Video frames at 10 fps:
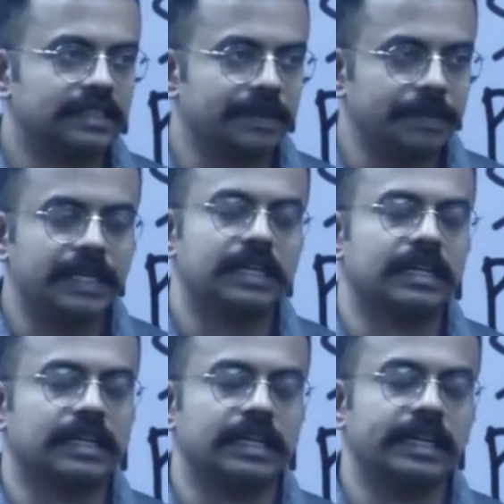
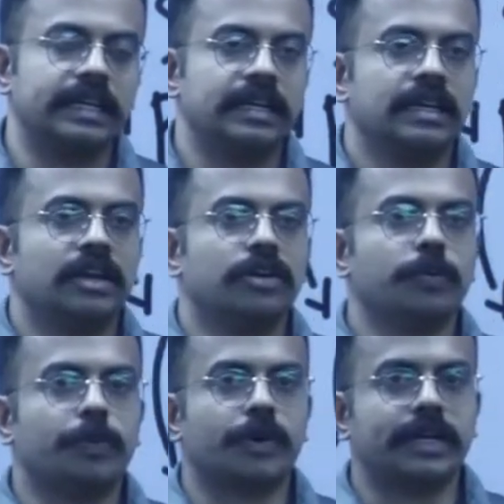Similarly,
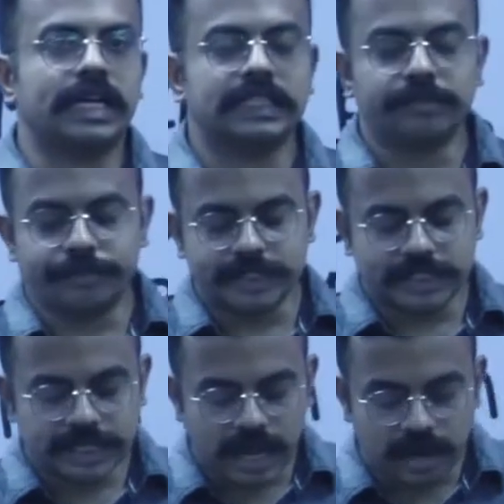to protect the
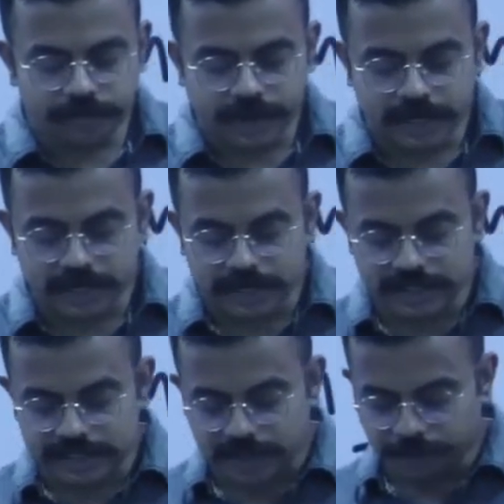fiscal
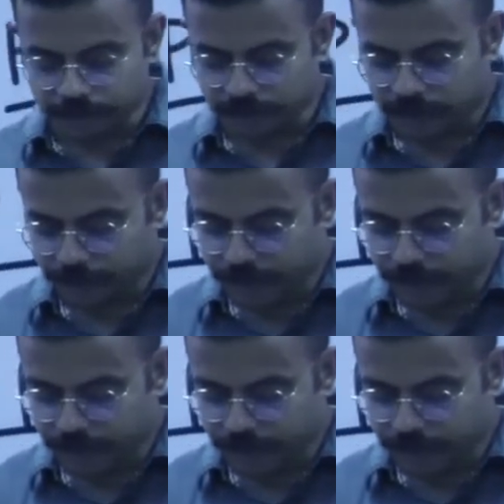federalism,